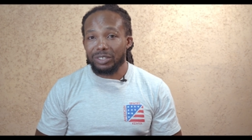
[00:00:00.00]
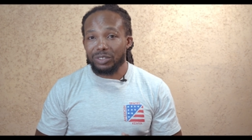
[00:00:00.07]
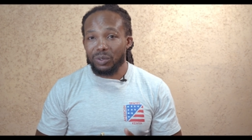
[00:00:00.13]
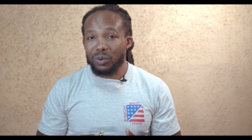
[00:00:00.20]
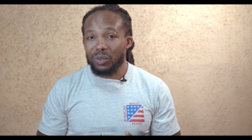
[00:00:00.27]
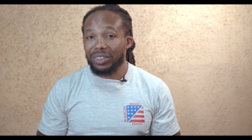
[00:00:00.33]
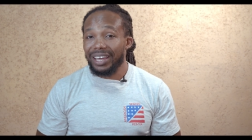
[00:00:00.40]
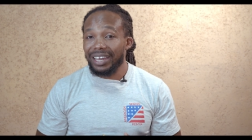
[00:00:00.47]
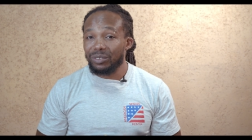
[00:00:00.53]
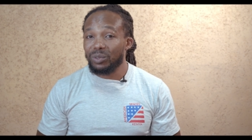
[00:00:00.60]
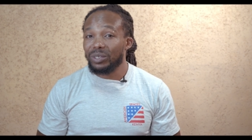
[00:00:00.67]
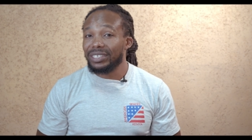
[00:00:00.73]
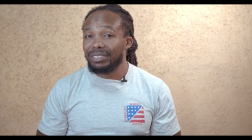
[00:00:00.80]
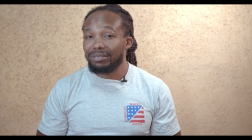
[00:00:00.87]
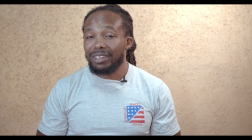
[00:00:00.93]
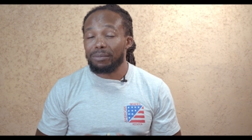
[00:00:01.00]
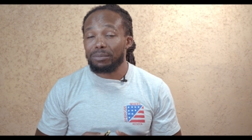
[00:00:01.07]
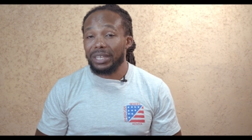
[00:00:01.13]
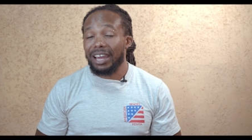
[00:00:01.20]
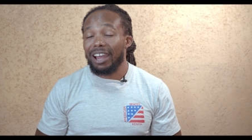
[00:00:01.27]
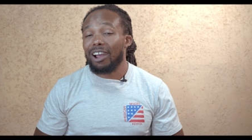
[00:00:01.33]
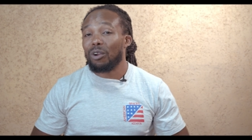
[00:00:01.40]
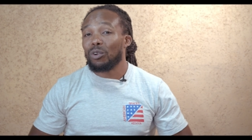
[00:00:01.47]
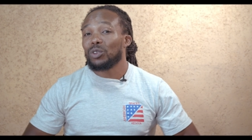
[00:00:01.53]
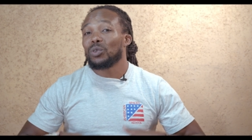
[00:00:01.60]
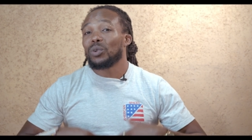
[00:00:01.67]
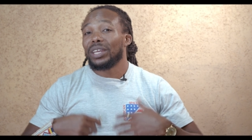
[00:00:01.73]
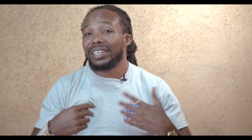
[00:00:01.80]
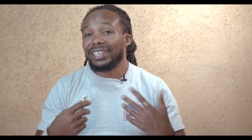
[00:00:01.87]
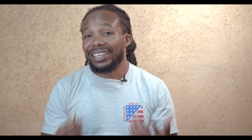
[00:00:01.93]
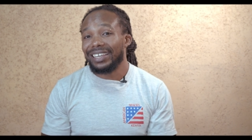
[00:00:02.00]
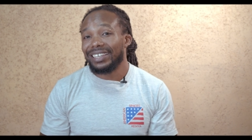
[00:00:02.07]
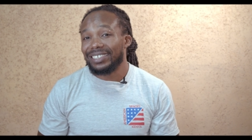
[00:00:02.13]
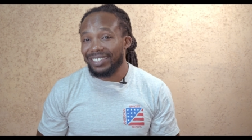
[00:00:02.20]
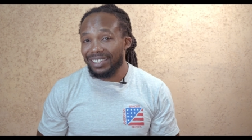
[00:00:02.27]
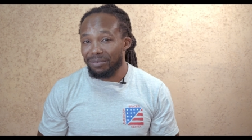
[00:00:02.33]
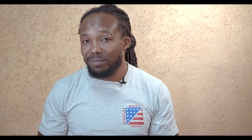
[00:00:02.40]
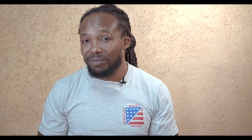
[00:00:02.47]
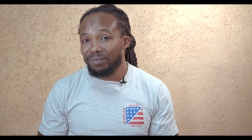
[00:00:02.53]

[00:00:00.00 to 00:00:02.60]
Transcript: so that will determine how you engage them.